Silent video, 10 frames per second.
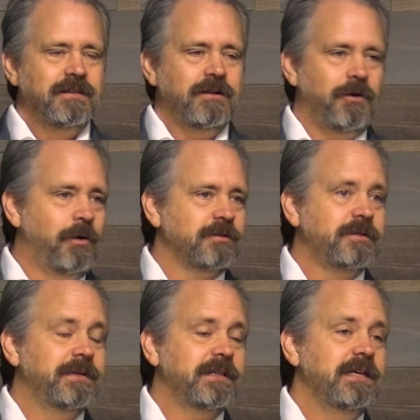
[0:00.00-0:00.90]
that
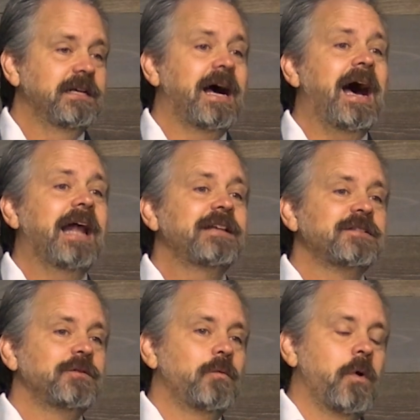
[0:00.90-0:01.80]
ultimately God
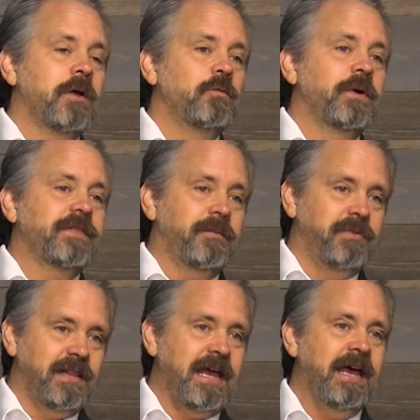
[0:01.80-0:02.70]
is the one with a
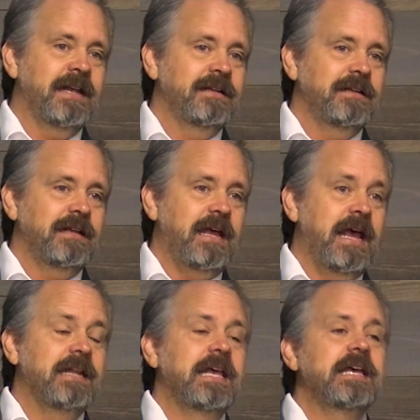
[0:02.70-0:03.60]
plan
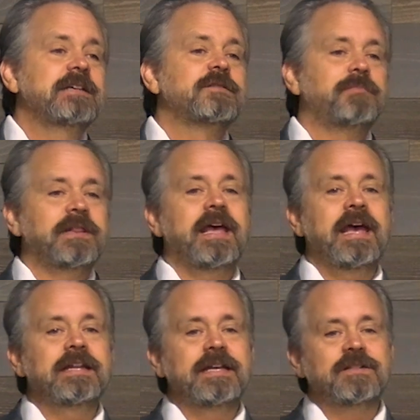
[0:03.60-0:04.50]
and his
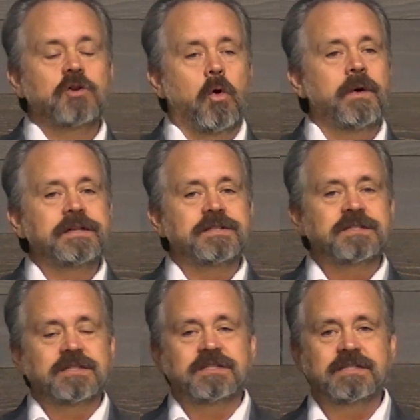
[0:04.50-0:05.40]
plan is going to
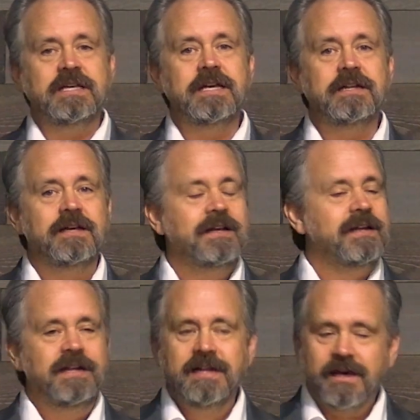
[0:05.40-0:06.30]
succeed.
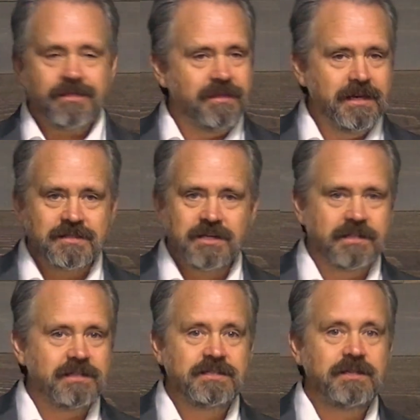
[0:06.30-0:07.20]
Nothing is
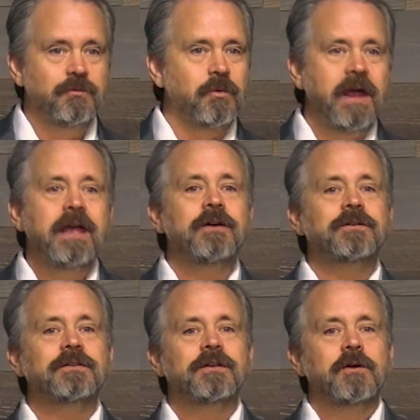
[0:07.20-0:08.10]
going to
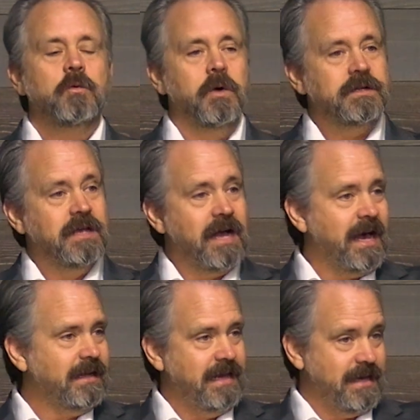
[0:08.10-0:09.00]
derail what
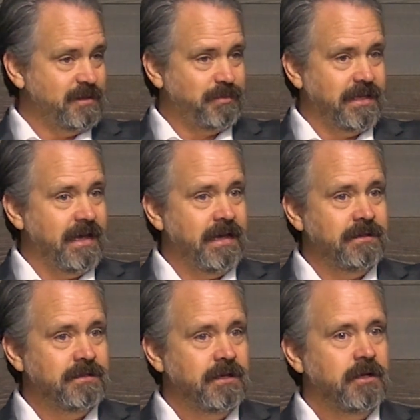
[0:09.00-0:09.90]
God has
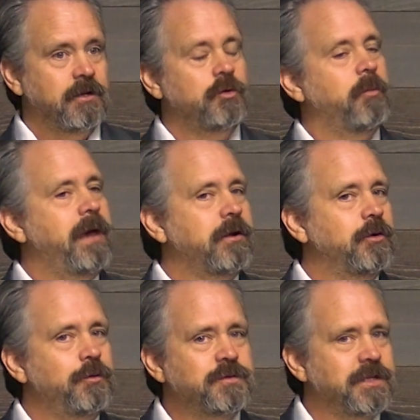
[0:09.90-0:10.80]
planned, no
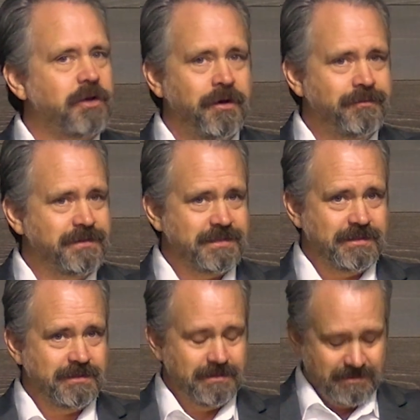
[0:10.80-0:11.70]
matter who's in
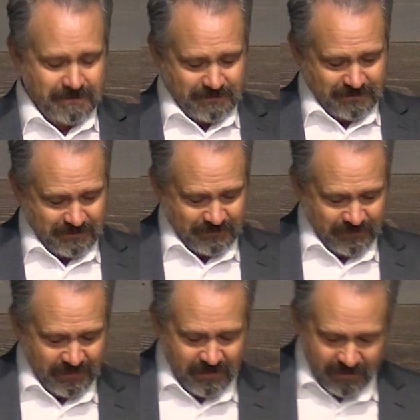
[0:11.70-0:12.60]
office.
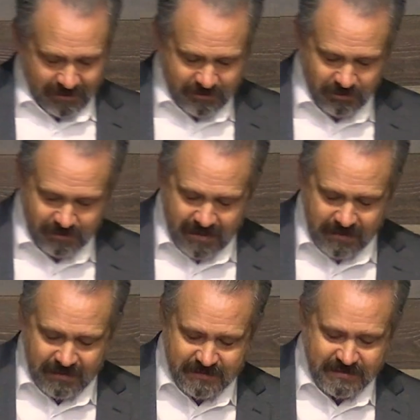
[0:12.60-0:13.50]
Let's look
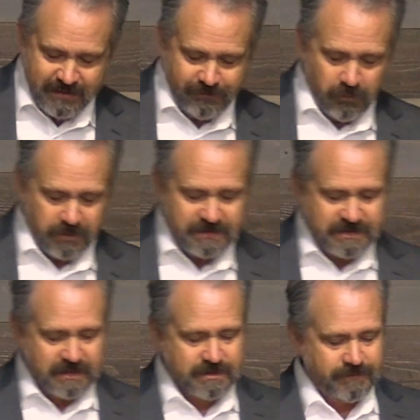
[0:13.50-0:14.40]
at it Isaiah
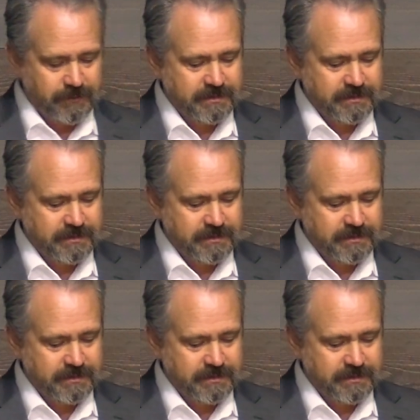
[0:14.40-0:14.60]
46 and